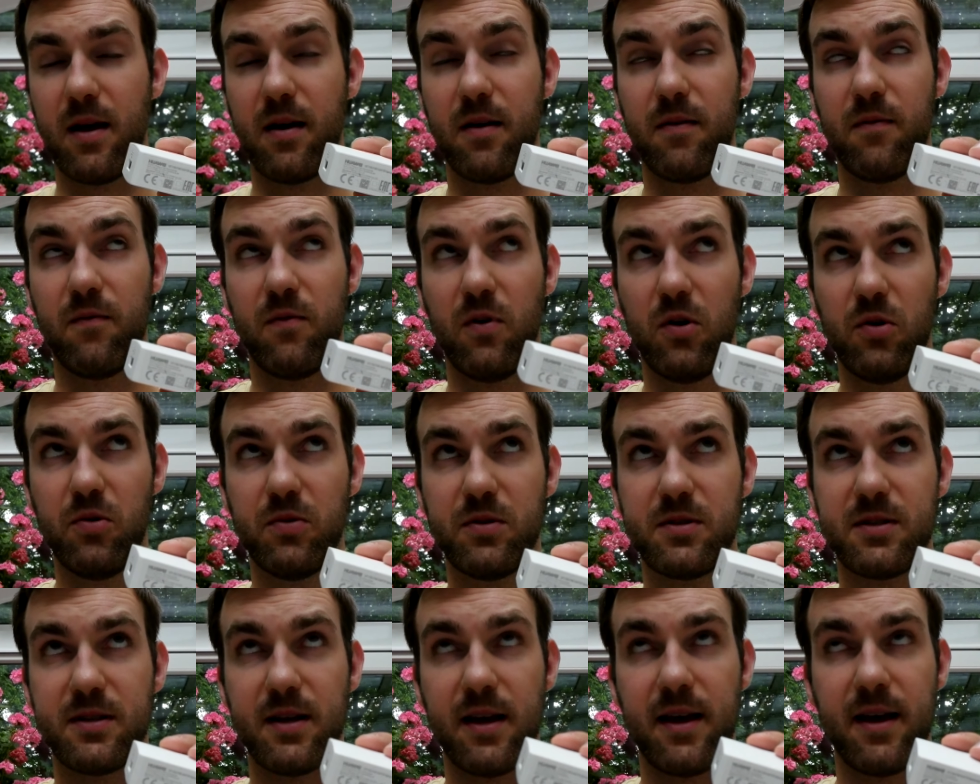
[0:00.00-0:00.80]

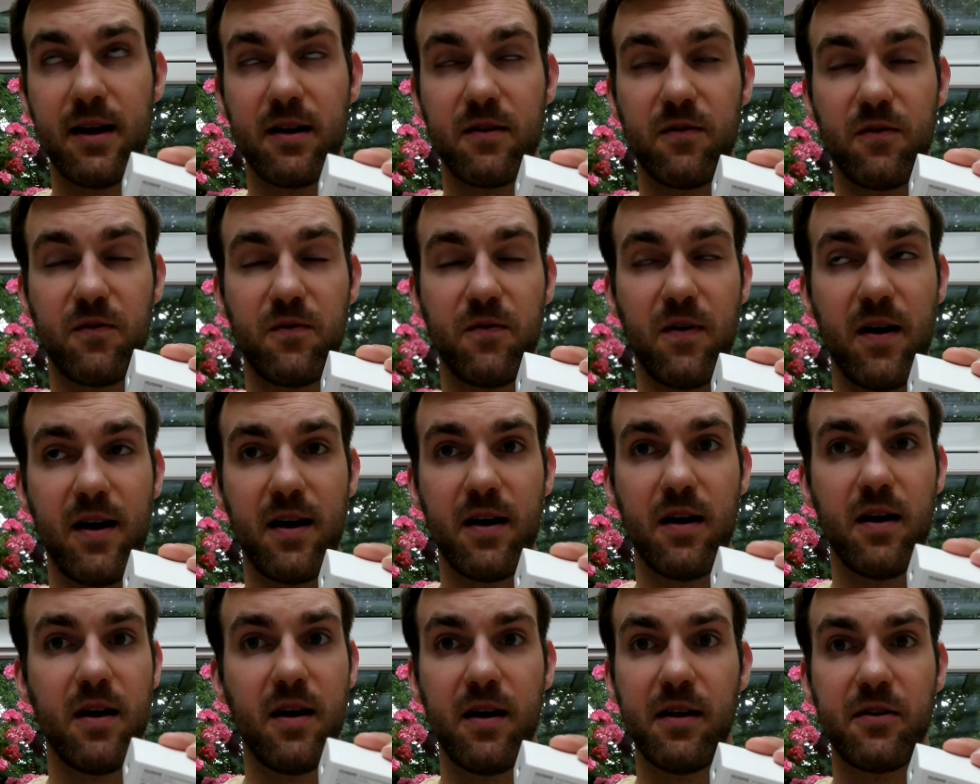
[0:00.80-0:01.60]
volts at
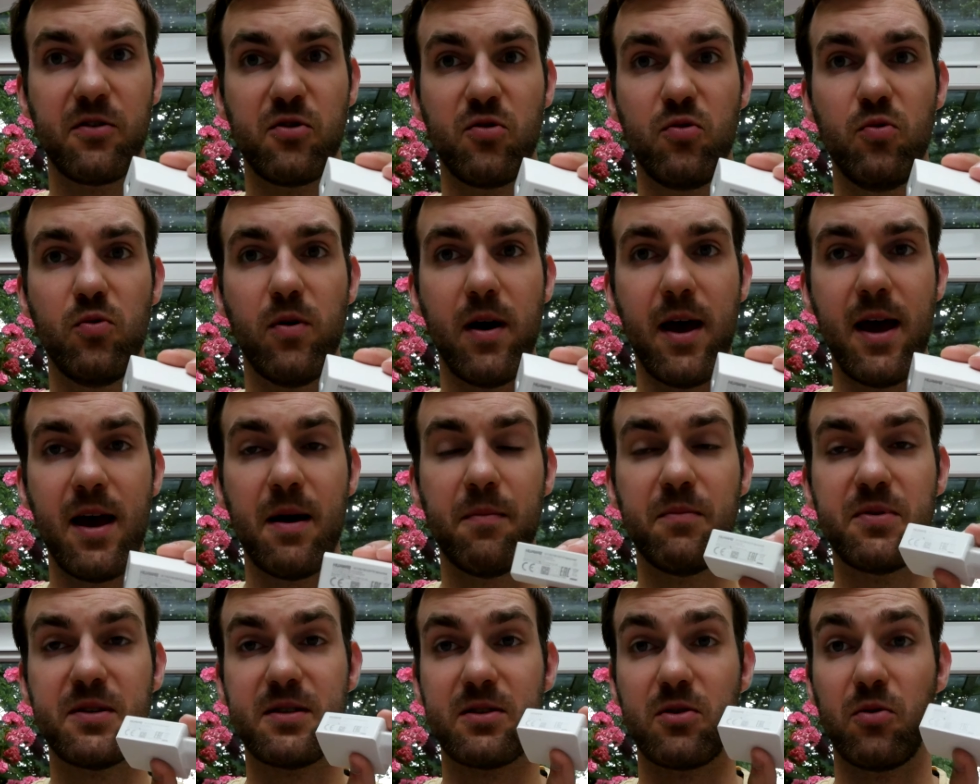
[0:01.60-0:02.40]
2
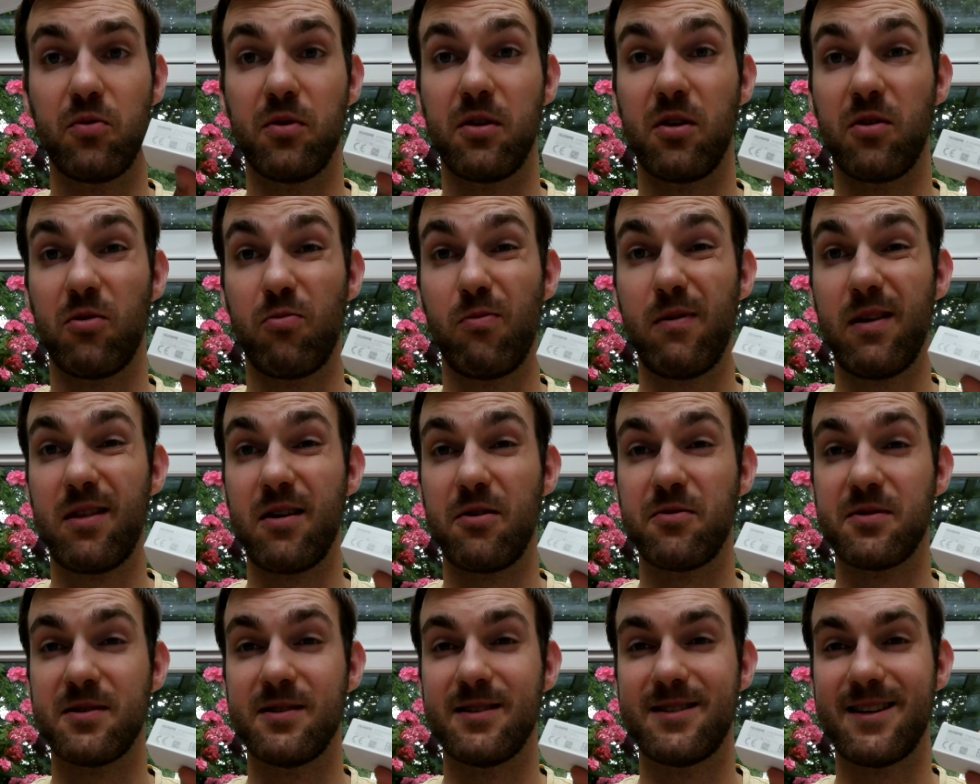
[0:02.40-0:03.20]
amps, so the
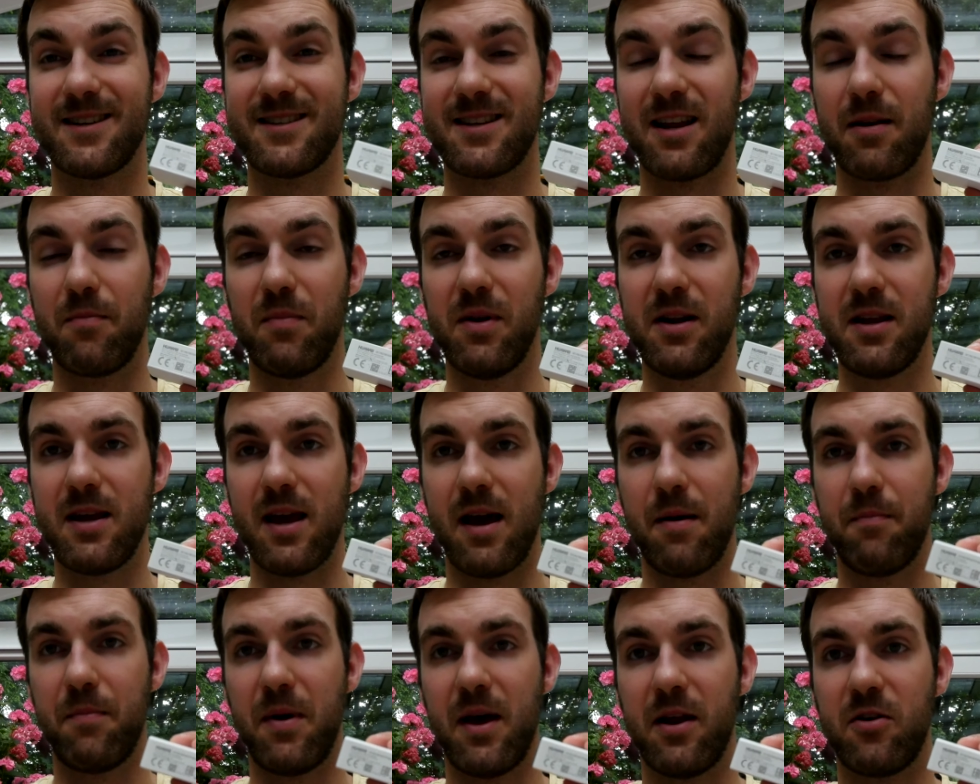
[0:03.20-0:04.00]
3600
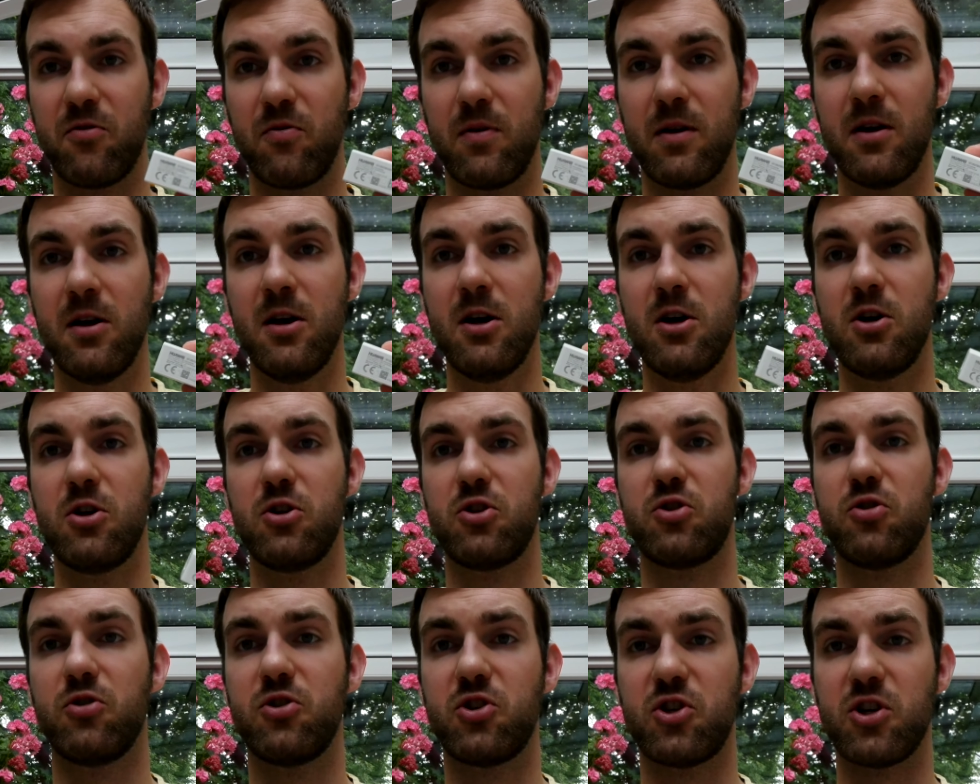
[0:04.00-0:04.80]
milliamp battery
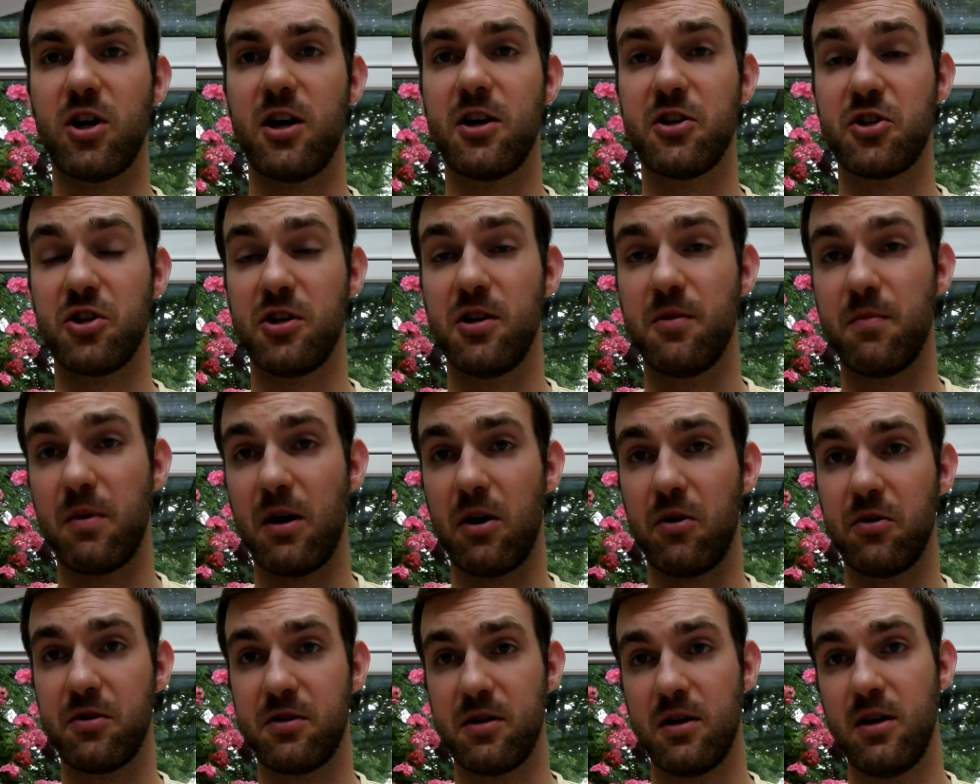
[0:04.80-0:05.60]
should charge in
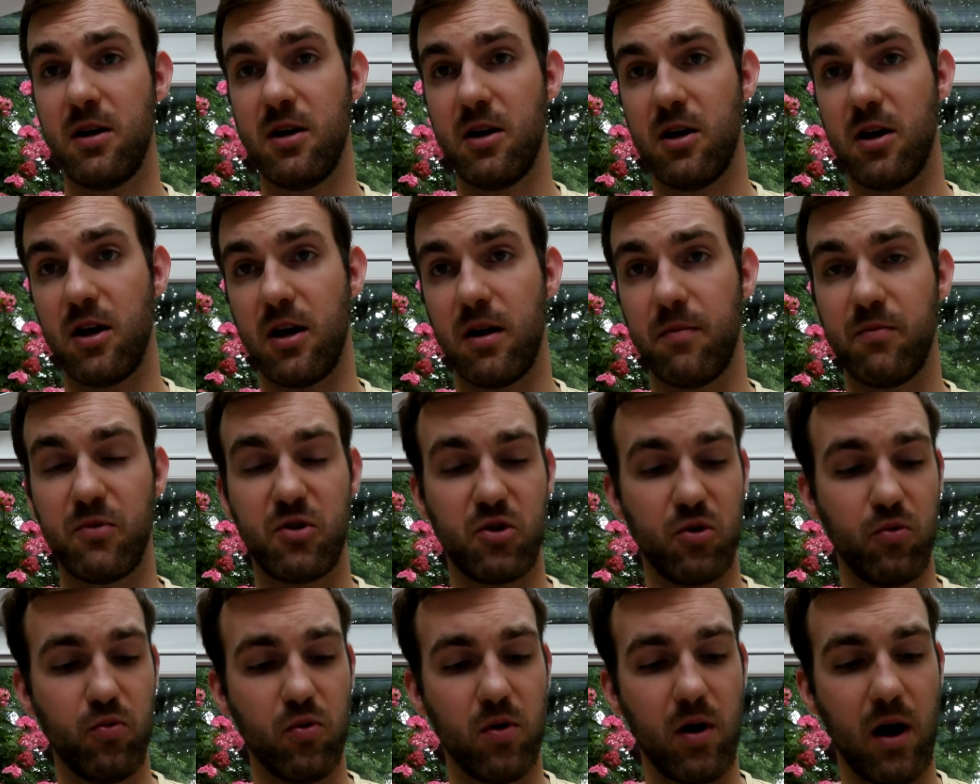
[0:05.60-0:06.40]
about
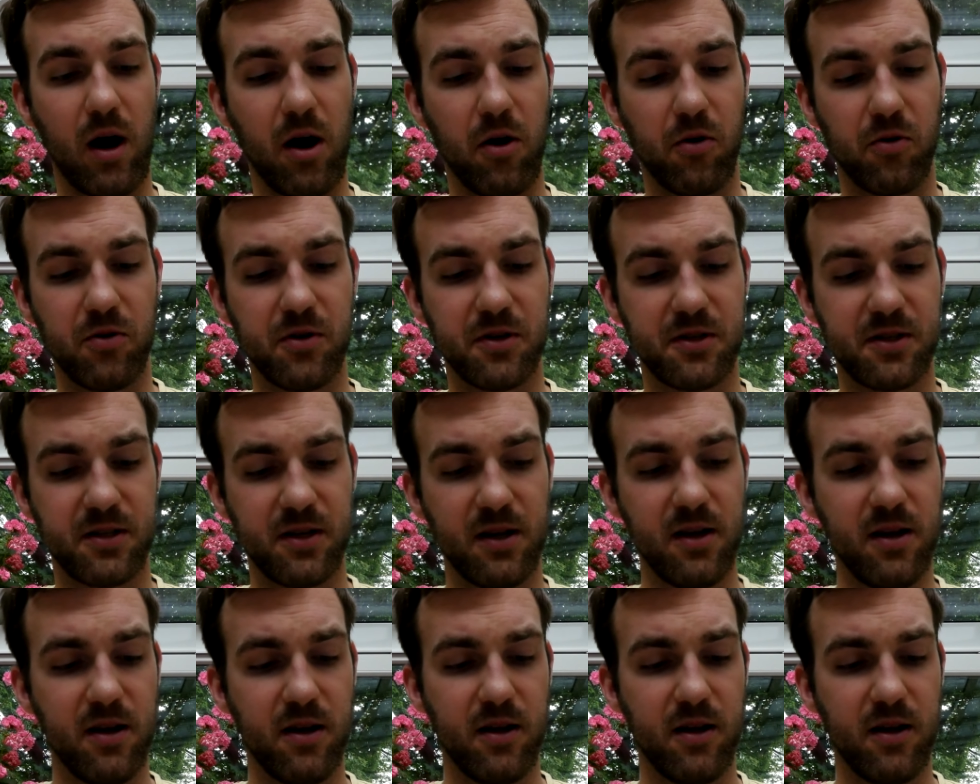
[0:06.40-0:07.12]
2 hours.